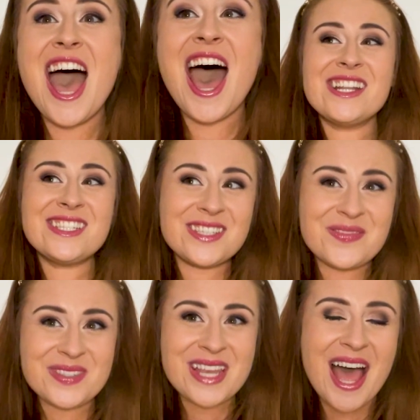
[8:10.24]
and
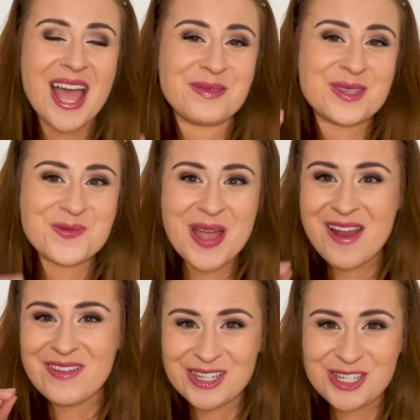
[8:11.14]
sometimes
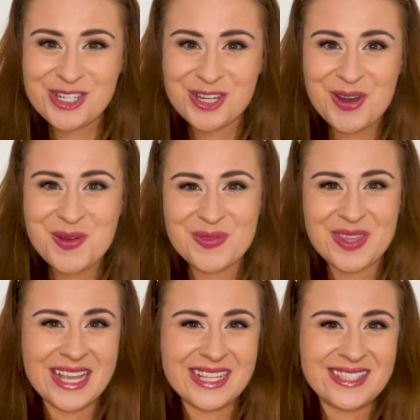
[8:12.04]
wearing a shoe
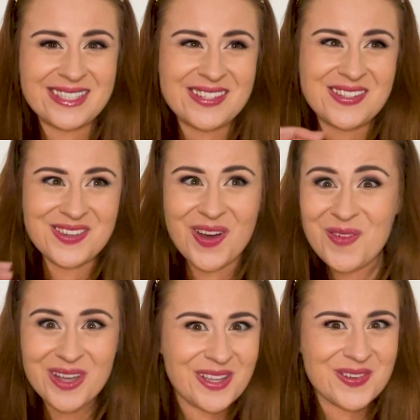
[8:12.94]
that is not
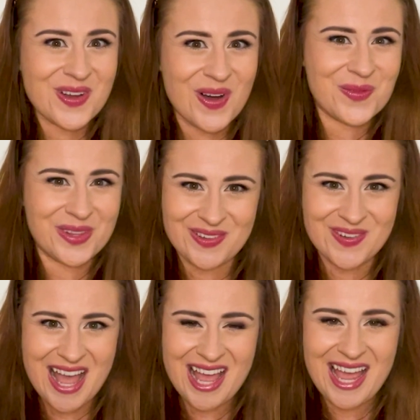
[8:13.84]
what you normally
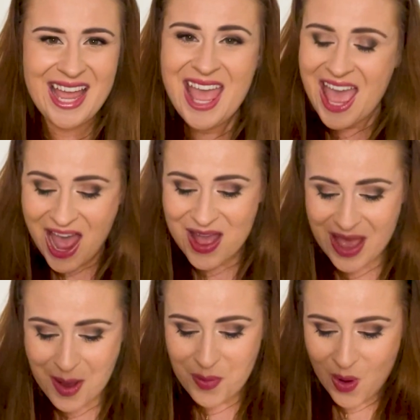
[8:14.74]
wear, and
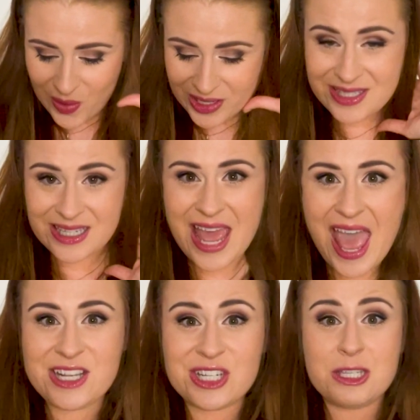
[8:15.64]
that pointed
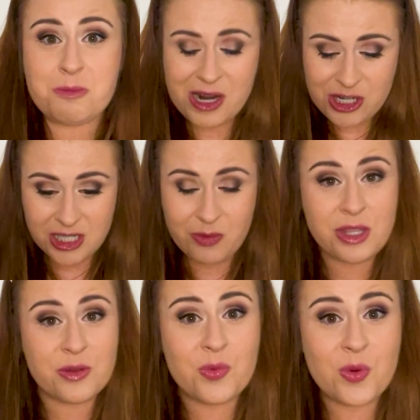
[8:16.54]
edge, especially
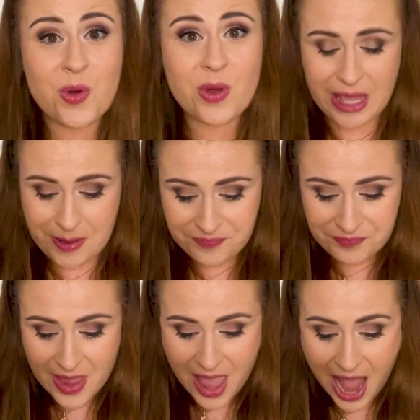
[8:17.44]
when you're walking,
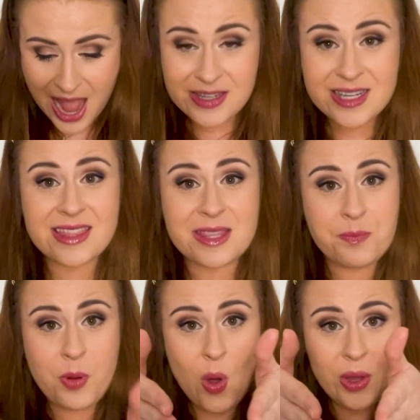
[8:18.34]
and the
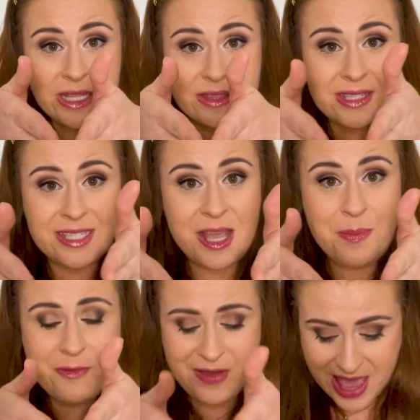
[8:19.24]
point, the
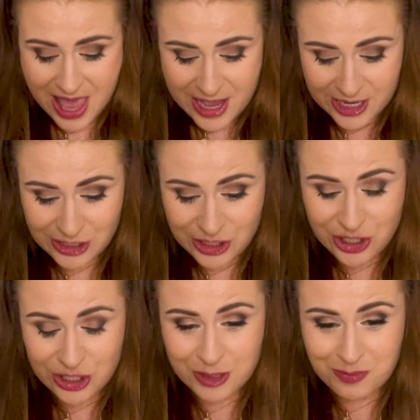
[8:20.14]
tip of it, can
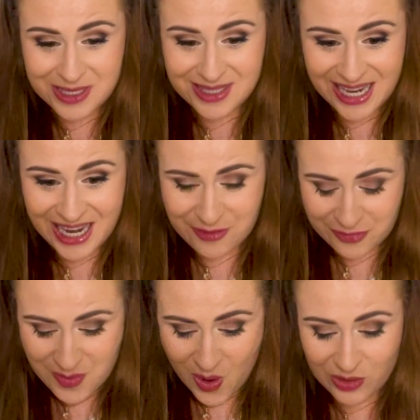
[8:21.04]
just be seen
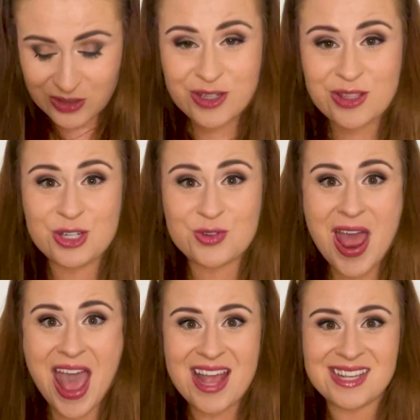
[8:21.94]
from under the
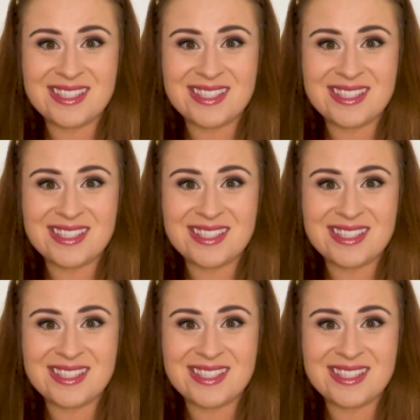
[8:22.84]
dress.